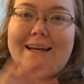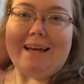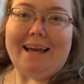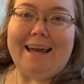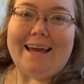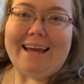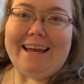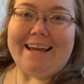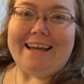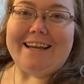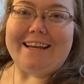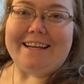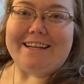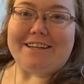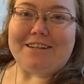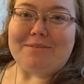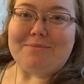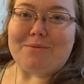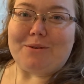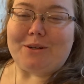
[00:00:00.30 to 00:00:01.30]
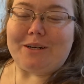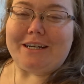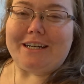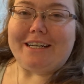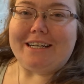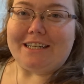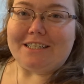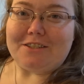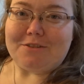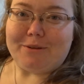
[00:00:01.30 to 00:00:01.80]
Hey, good
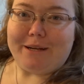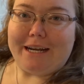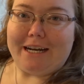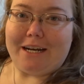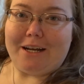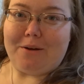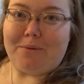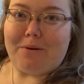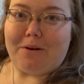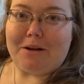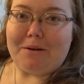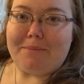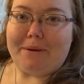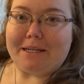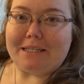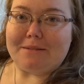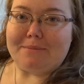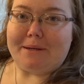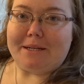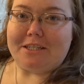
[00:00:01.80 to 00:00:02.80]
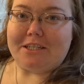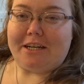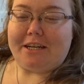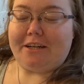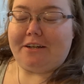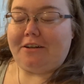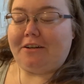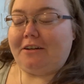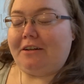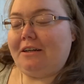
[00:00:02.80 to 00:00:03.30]
morning, it's Rihanna. Welcome back to my
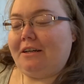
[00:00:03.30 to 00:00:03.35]
channel.